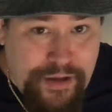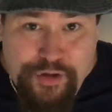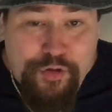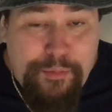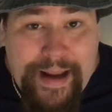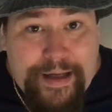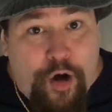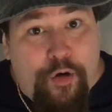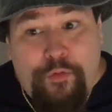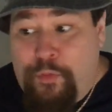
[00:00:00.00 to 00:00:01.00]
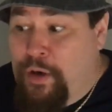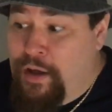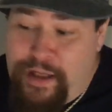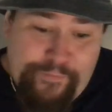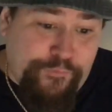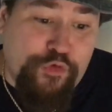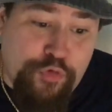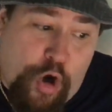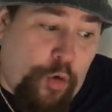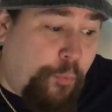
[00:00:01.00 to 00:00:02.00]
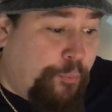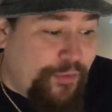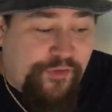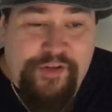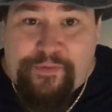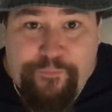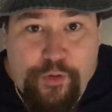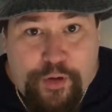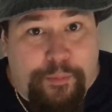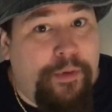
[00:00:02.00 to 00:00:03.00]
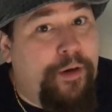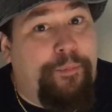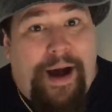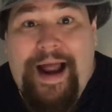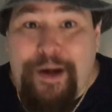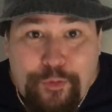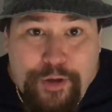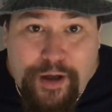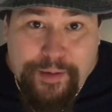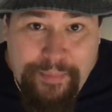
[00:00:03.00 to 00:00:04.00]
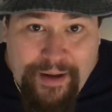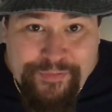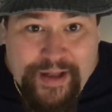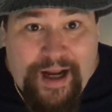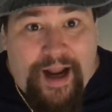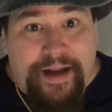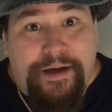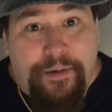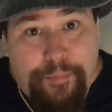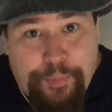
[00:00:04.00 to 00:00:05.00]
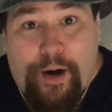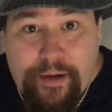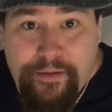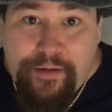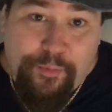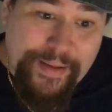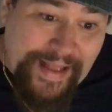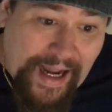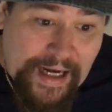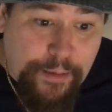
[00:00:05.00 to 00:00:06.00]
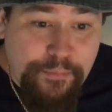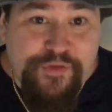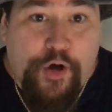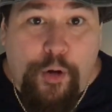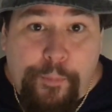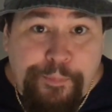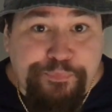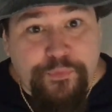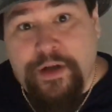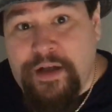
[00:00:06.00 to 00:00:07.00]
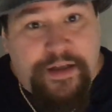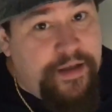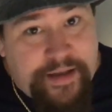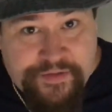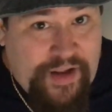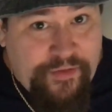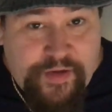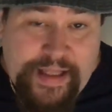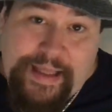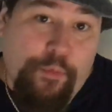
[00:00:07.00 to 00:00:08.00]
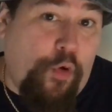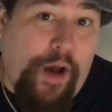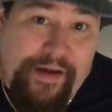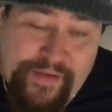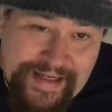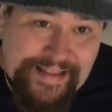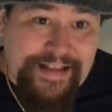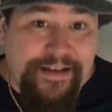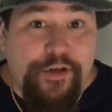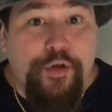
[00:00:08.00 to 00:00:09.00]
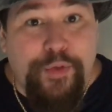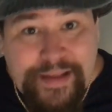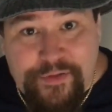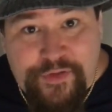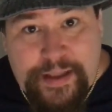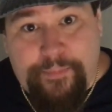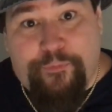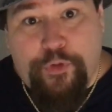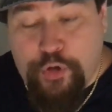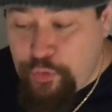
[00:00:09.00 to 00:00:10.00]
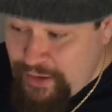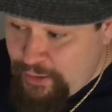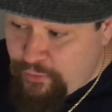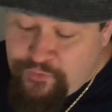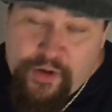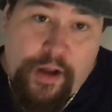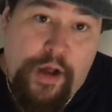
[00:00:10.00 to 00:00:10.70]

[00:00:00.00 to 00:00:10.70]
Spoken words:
You may know. If you know, put stuff on him. But I know nothing about the guy. But we got him, so sounds like he won't have anything to do with this team for 2 years.